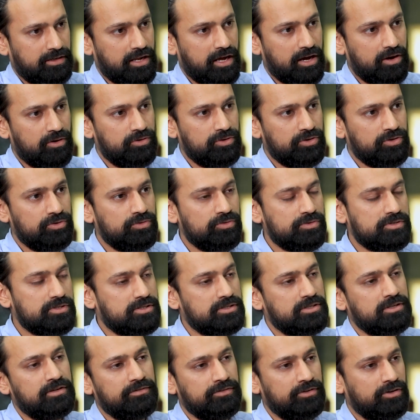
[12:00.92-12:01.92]
and how you
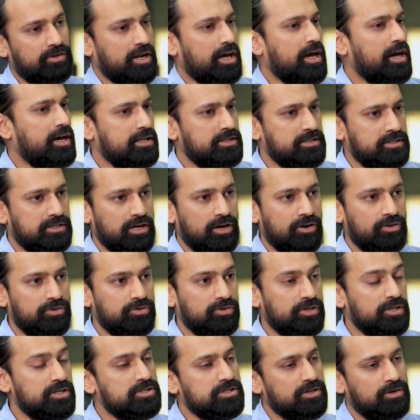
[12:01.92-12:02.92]
serve your ads and how
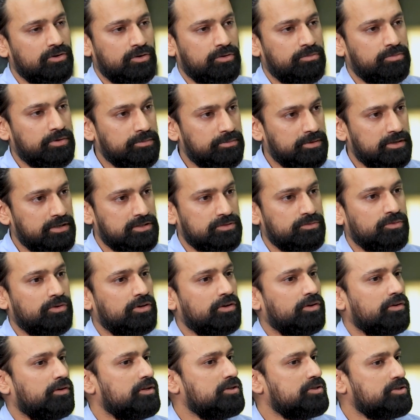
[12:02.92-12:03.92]
you reach out to people, is what's
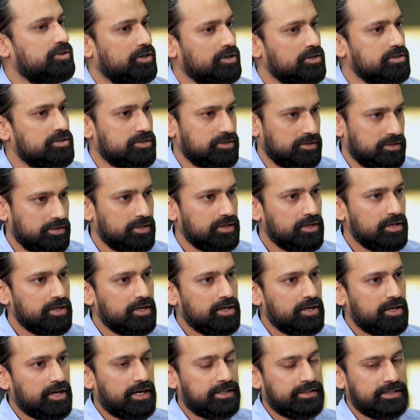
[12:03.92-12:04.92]
going to change.
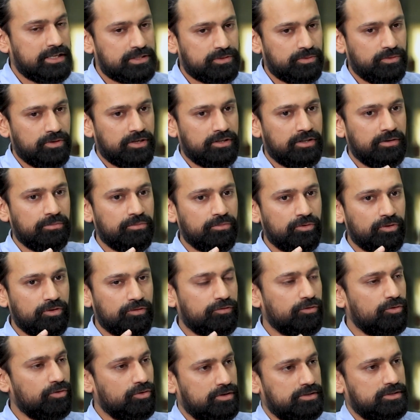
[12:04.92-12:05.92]
And that's where the more
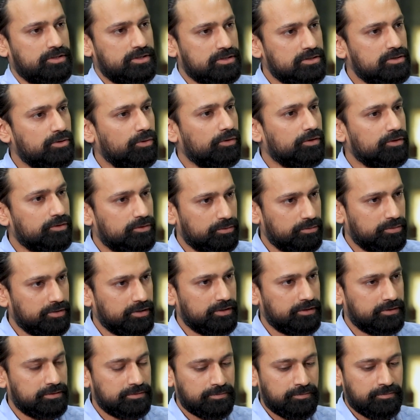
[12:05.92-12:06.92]
focus is going to be.
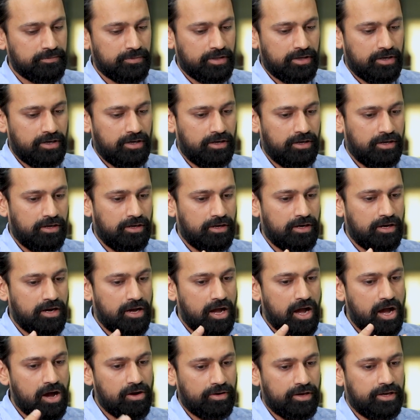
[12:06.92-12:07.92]

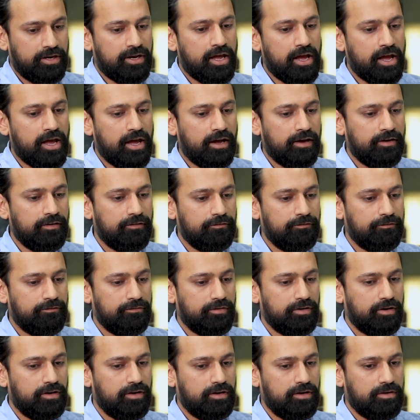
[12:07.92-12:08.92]
How can I have
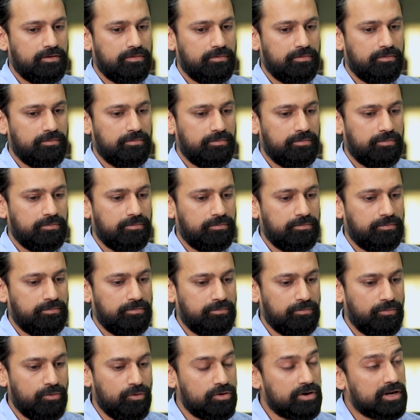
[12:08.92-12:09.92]

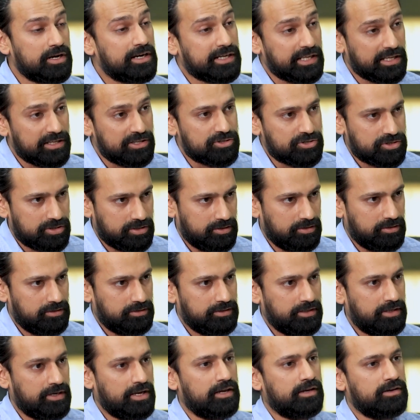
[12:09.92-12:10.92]
more retention
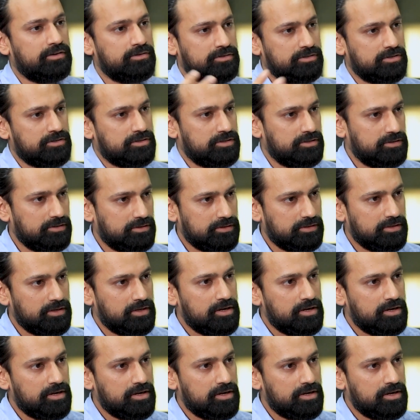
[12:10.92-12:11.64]
than acquisition,